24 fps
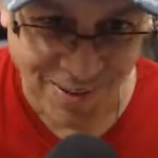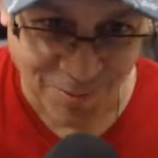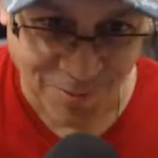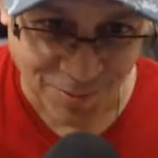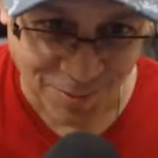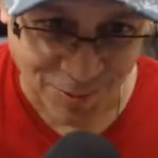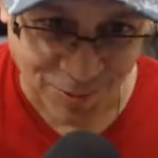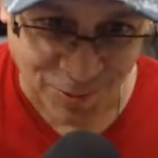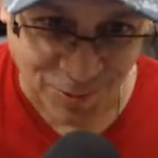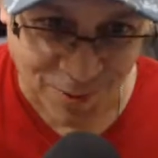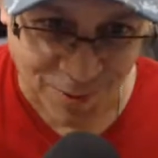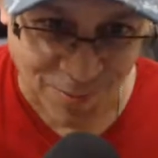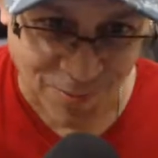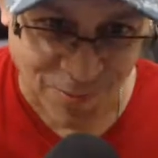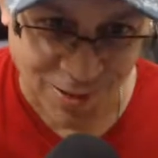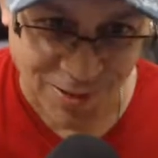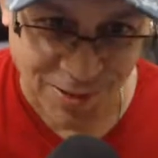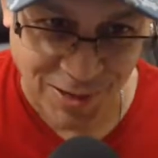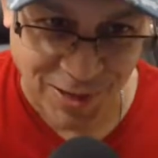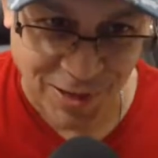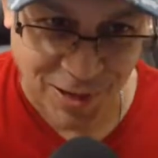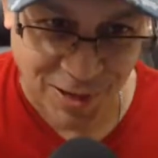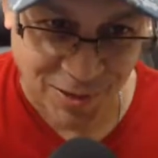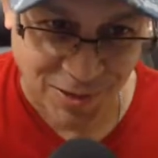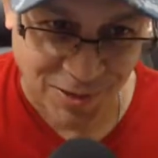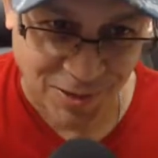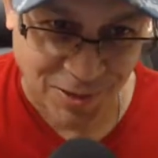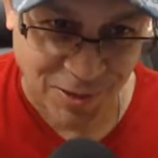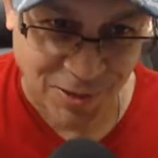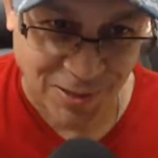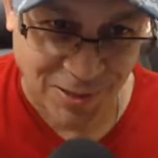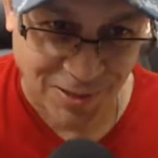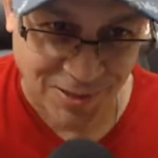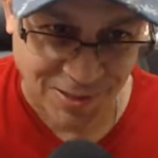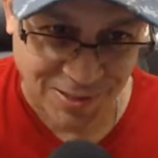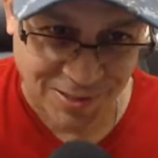So I've been to
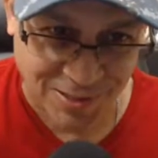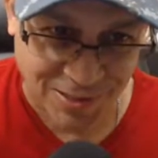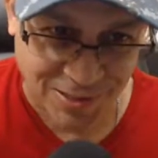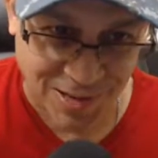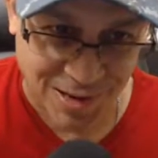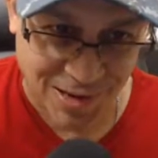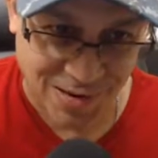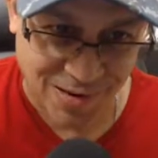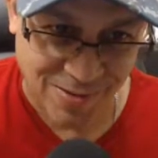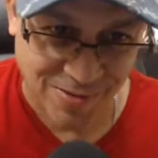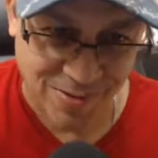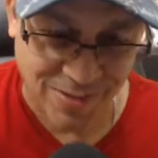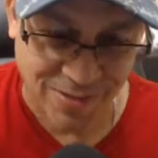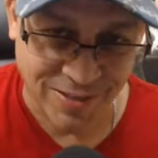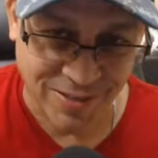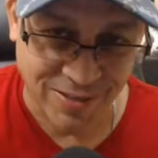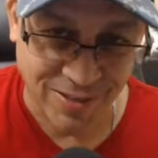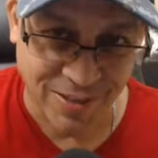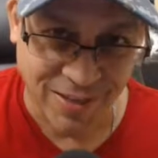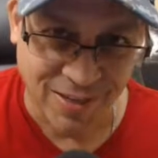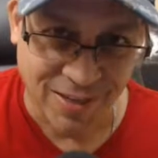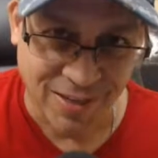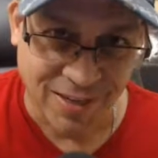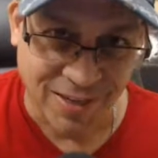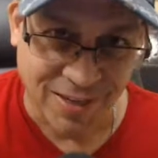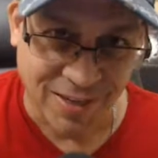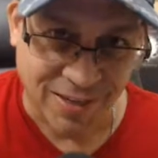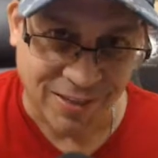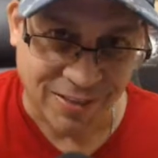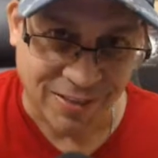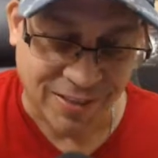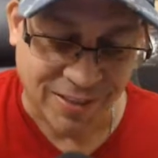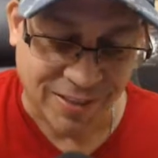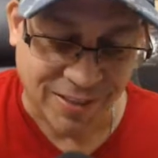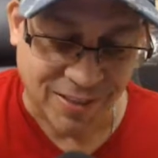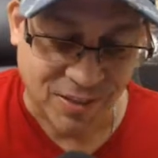Alcoholics Anonymous.
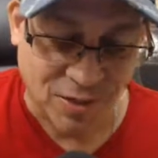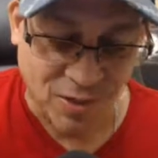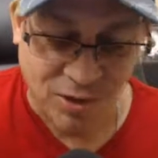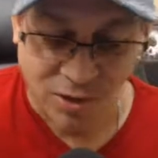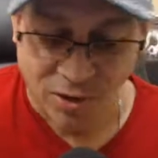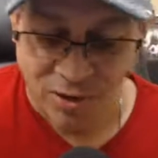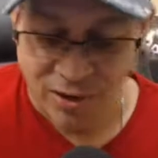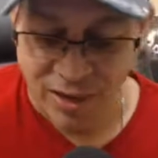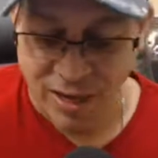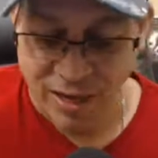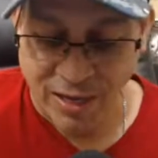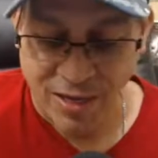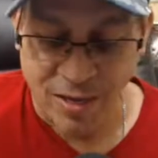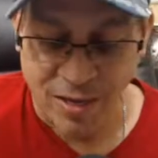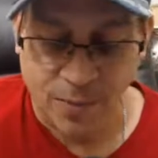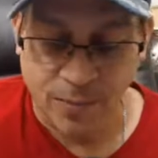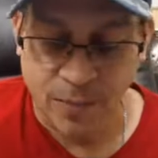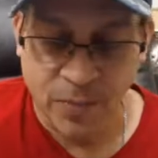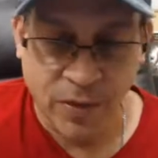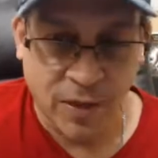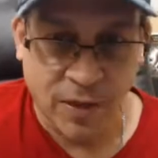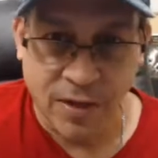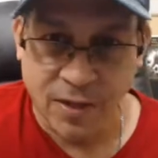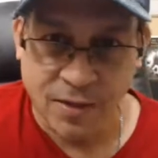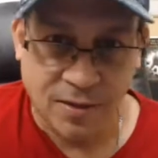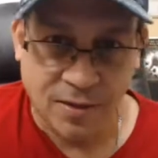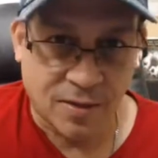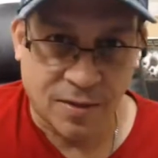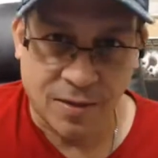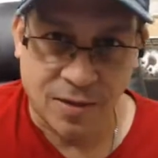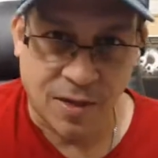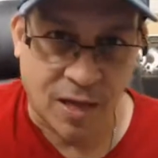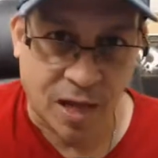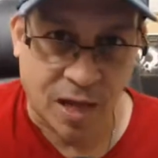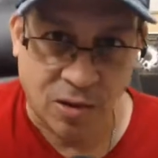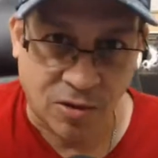You know, any
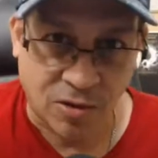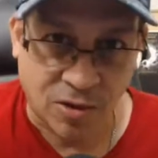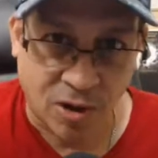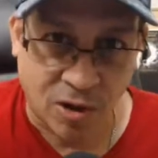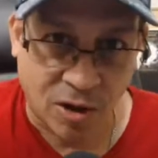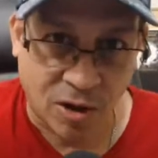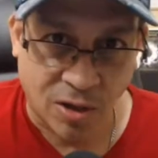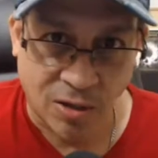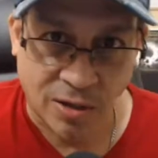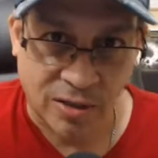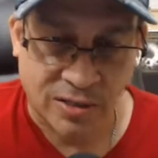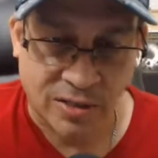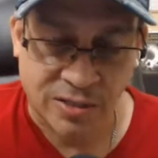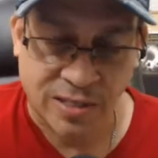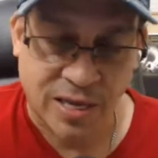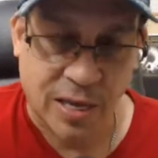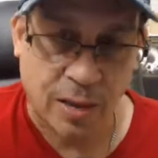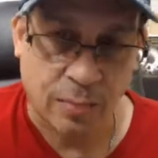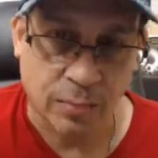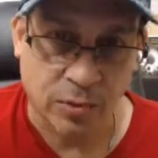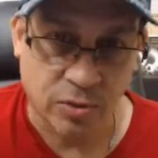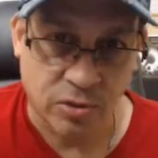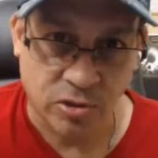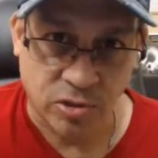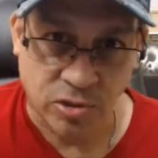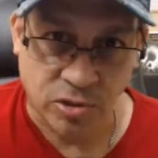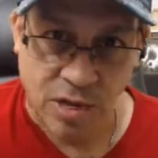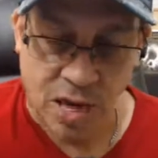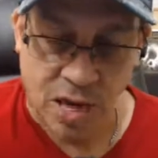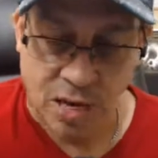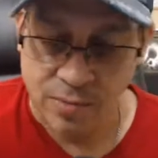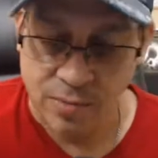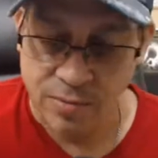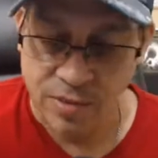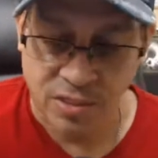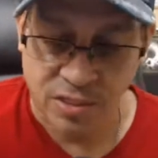Alcoholics Gamblers
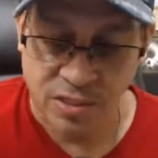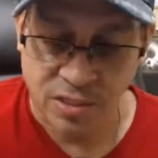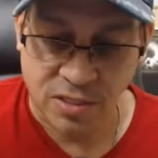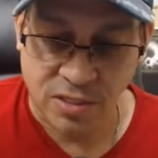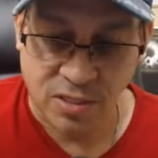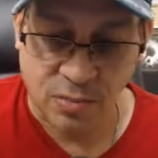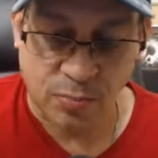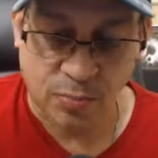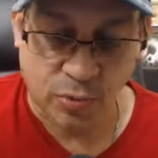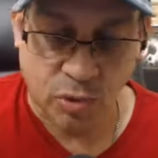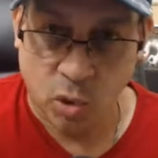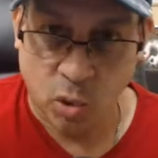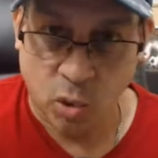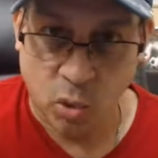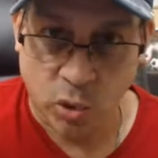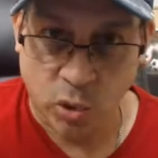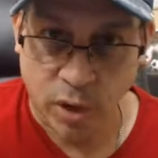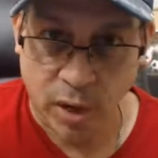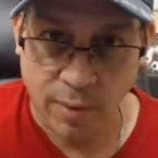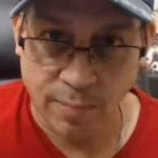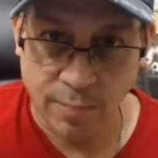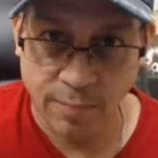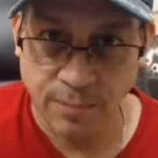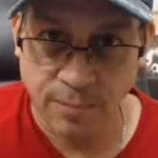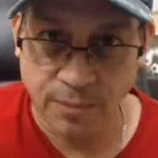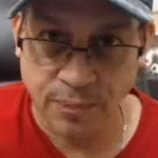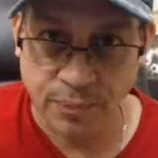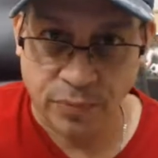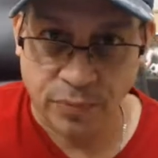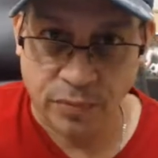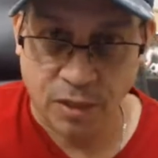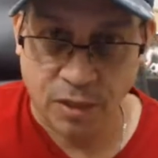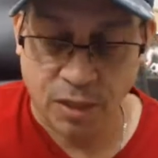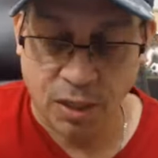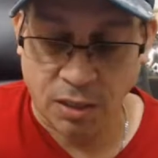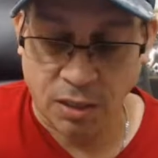Anonymous is a program.
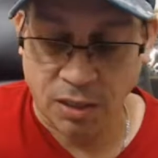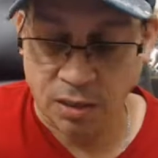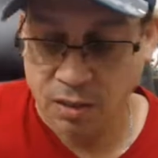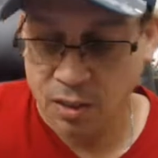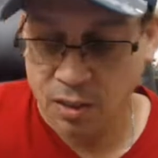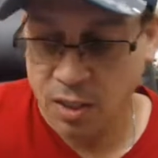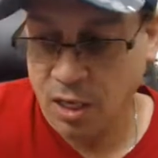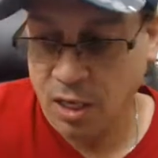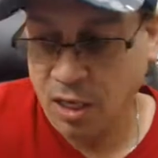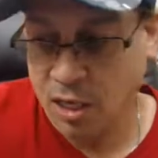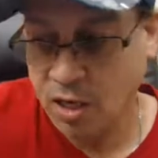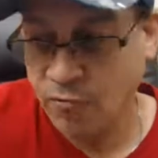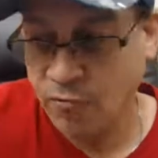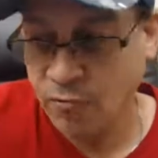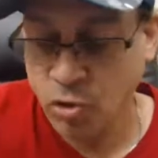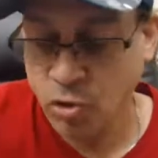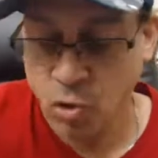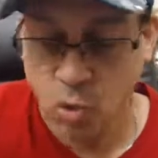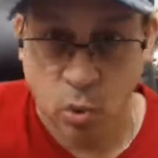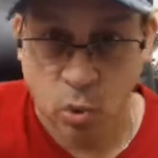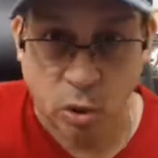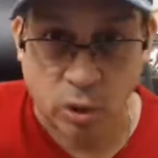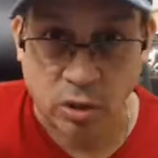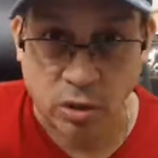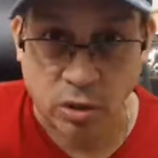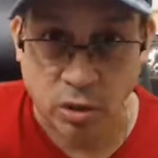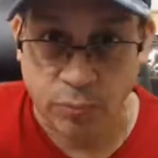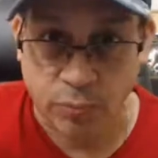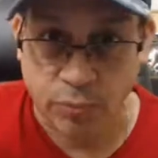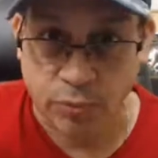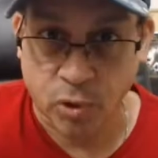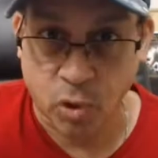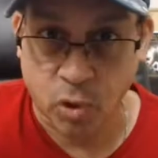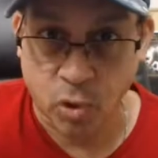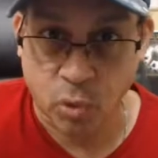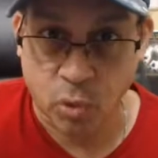If you work the
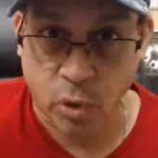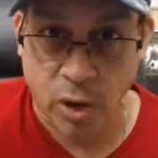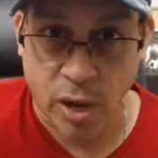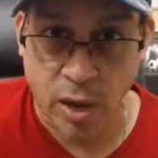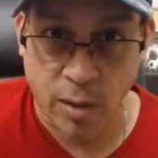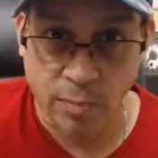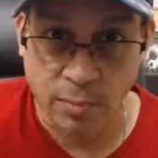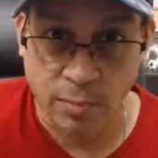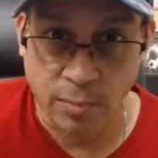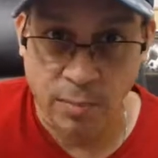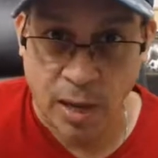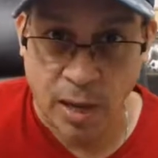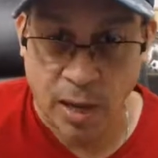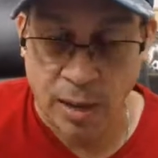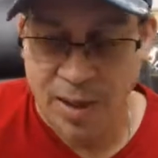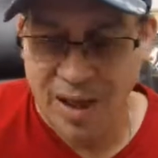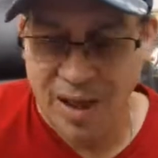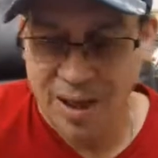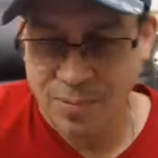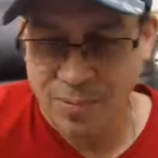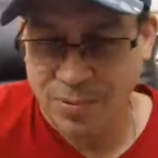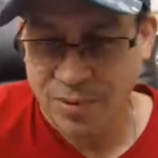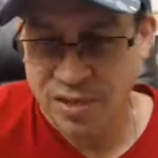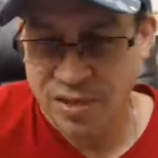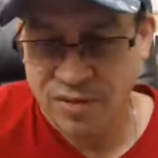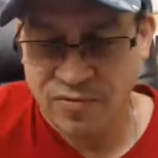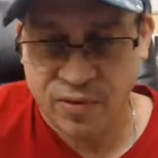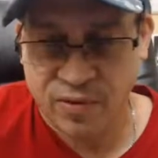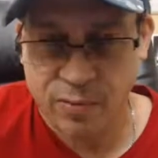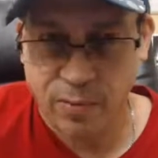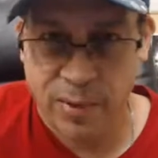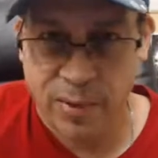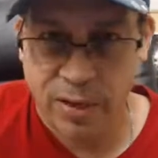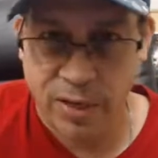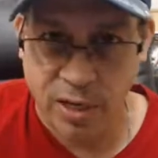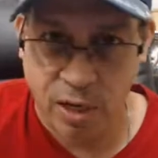program, I believe
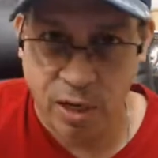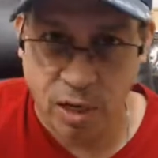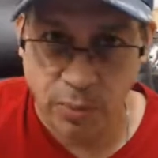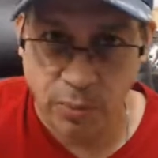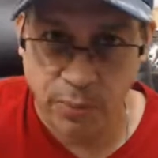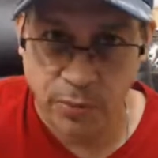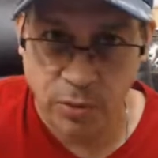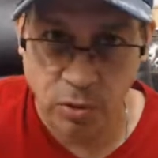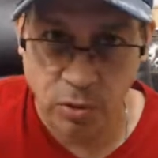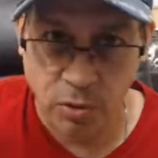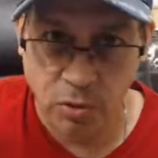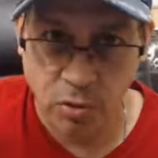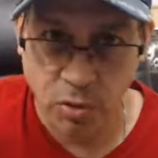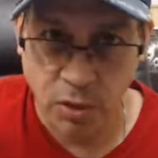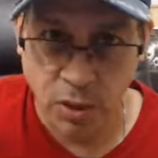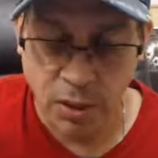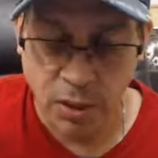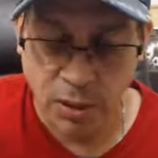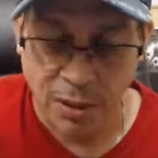it might help you.